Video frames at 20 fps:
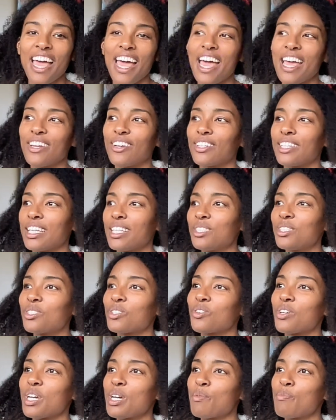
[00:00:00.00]
and on
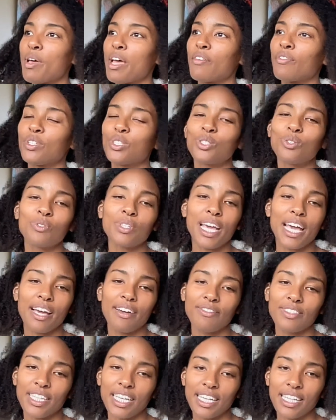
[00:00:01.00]
Instagram every
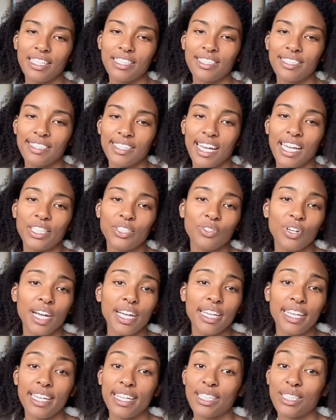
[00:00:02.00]
2.5 days, I try
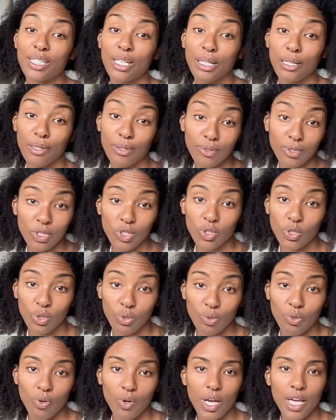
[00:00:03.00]
and get as close
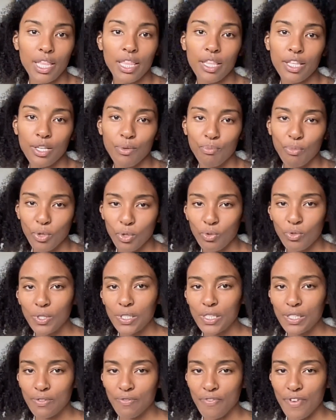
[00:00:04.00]
to the
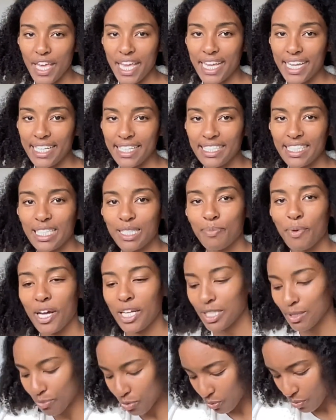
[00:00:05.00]
moon's phase as
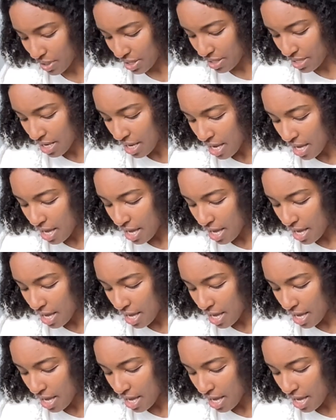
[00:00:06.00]
possible with